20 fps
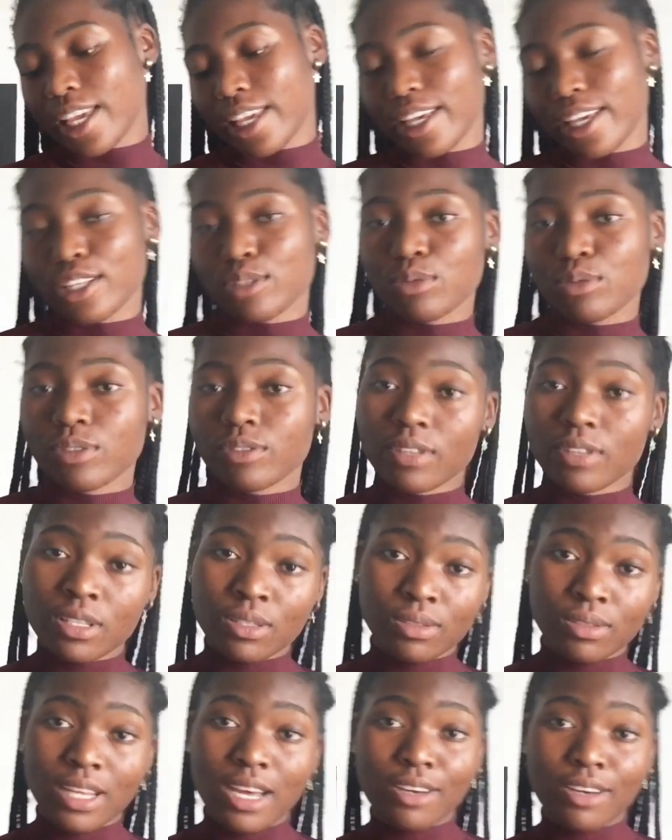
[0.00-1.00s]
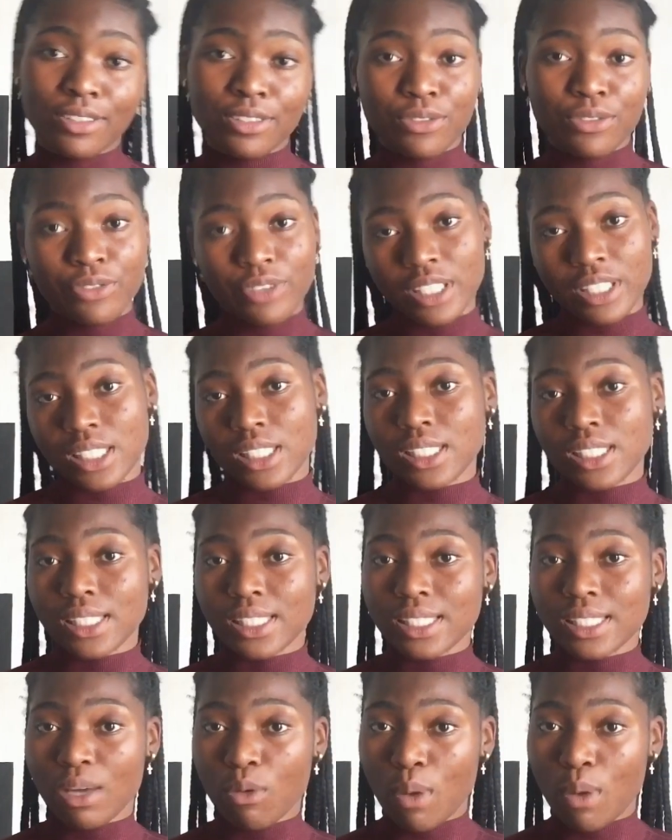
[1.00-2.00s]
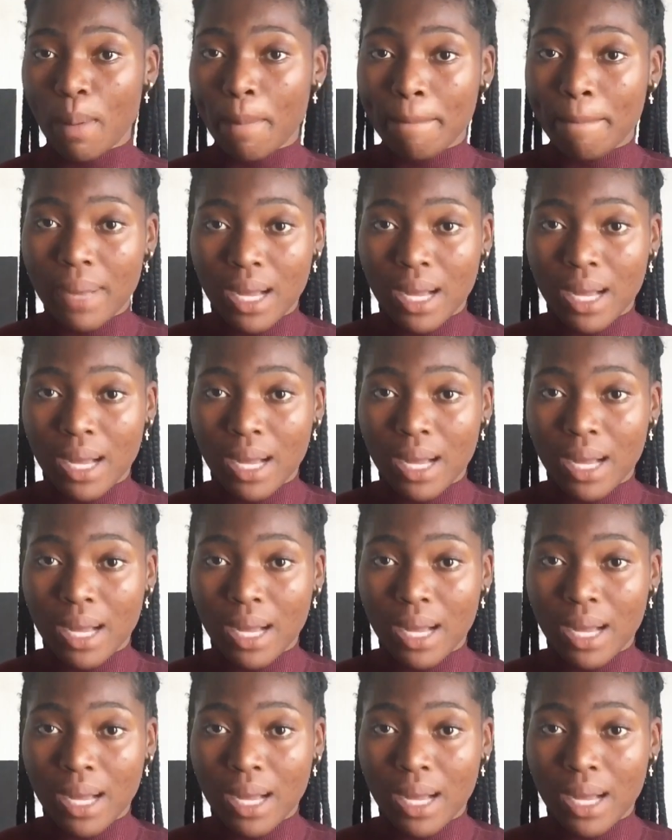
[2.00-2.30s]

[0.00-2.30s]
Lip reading: Yes, we settled our differences and we're